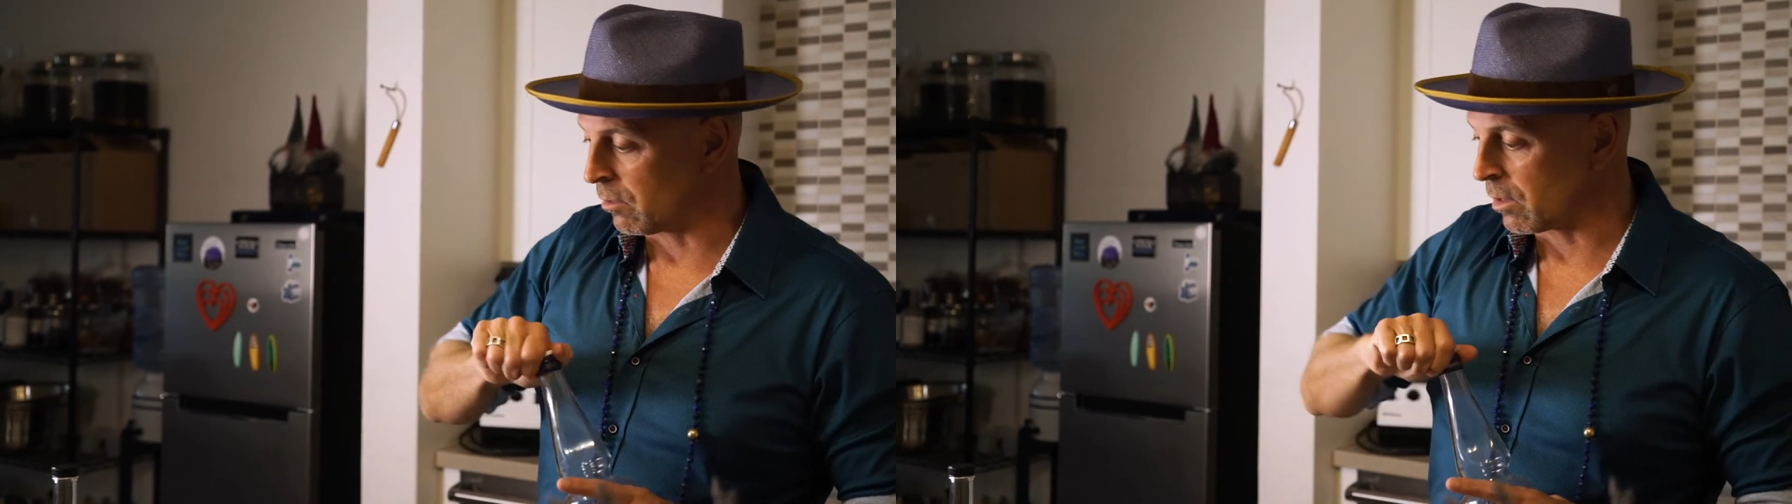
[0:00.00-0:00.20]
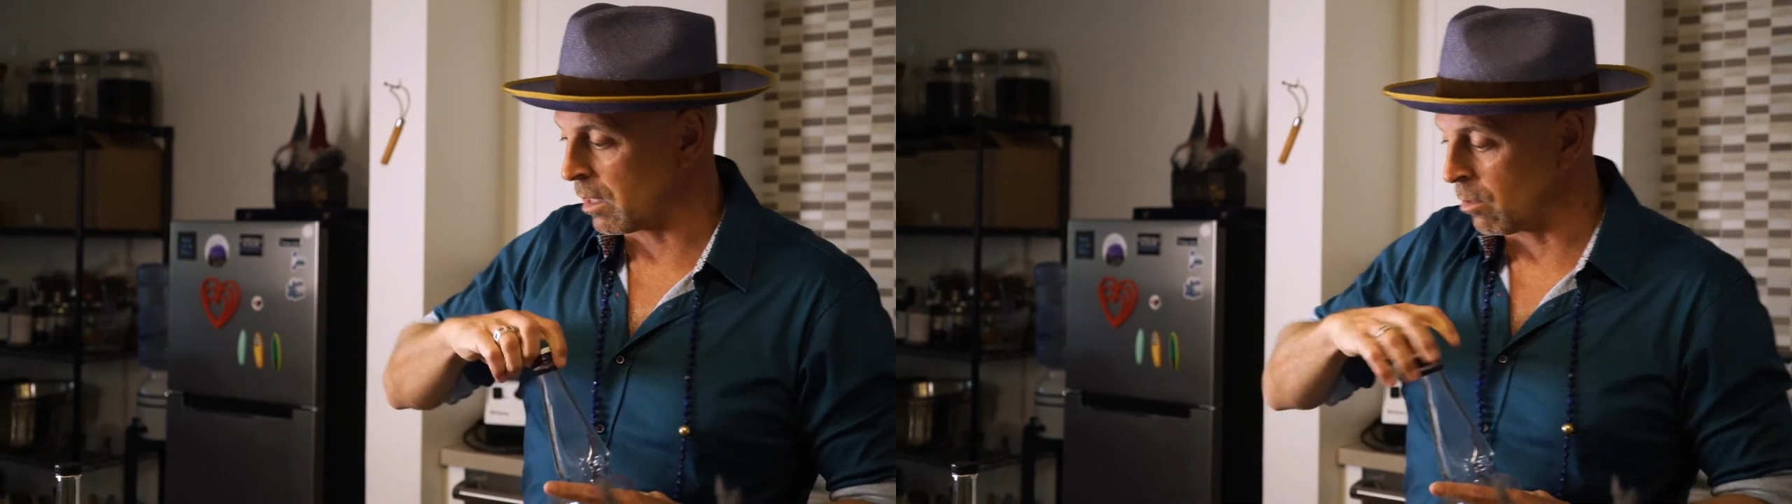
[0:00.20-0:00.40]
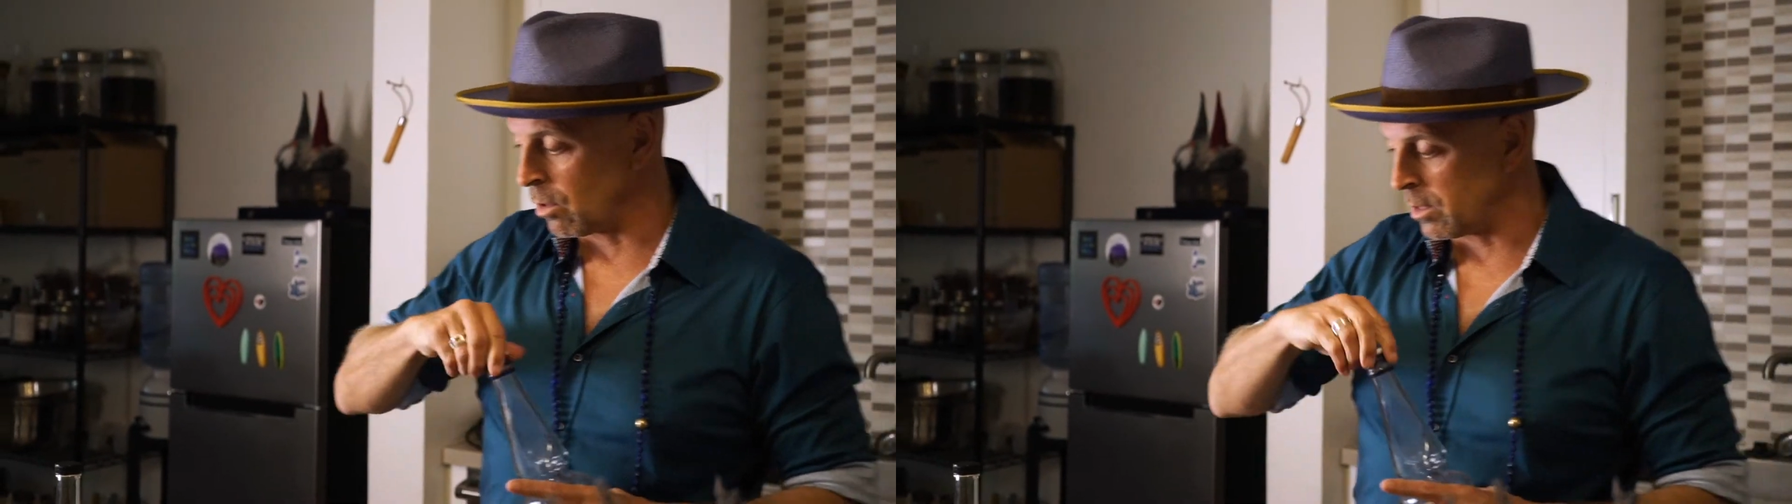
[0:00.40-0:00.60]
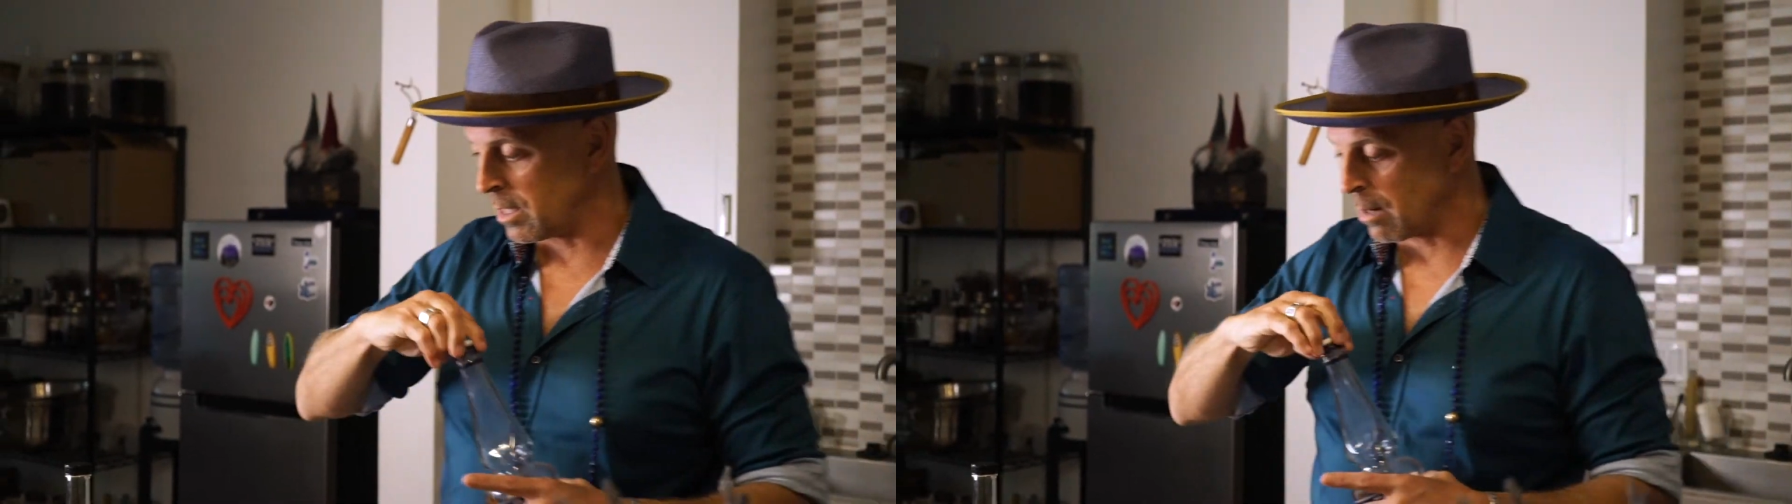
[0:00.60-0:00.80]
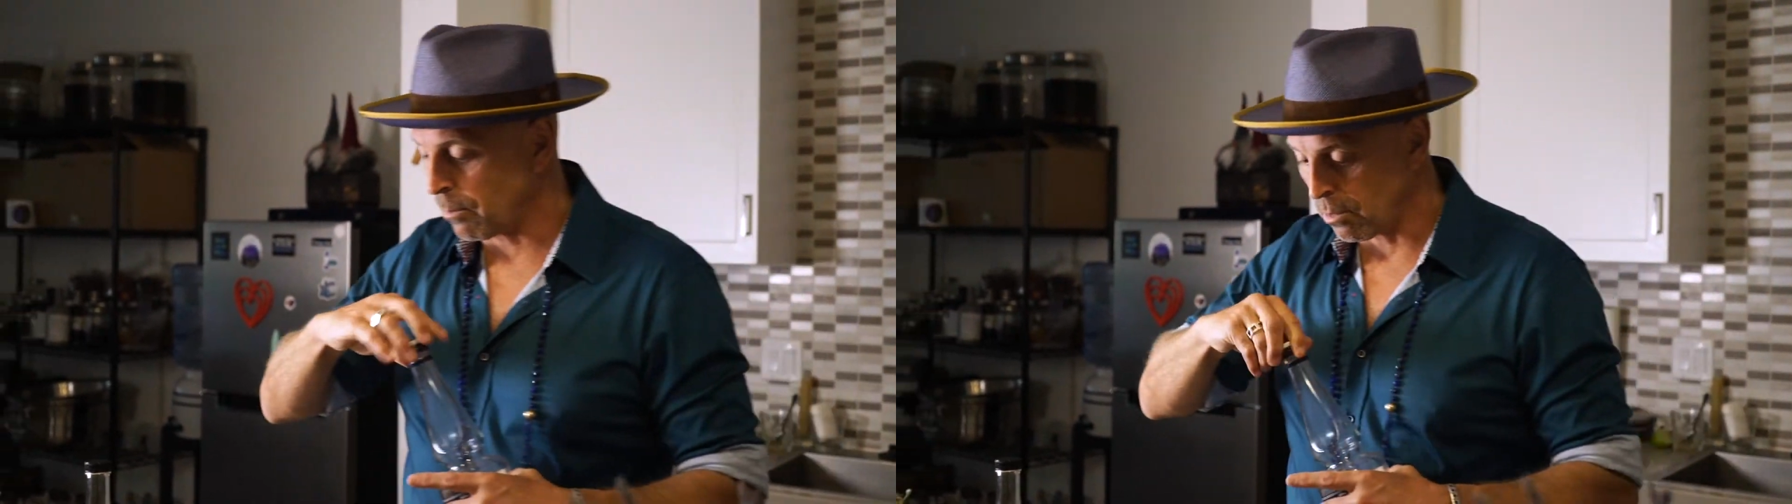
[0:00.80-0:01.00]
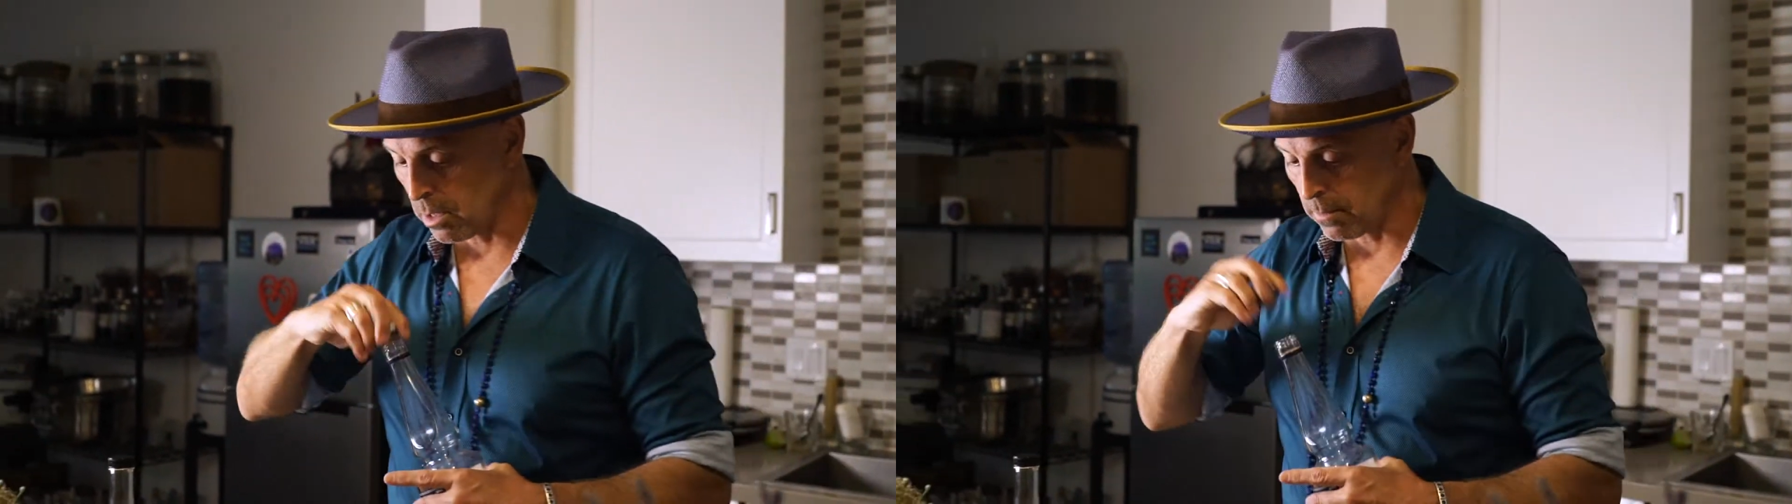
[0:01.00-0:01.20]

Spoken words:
okay, or the aperol.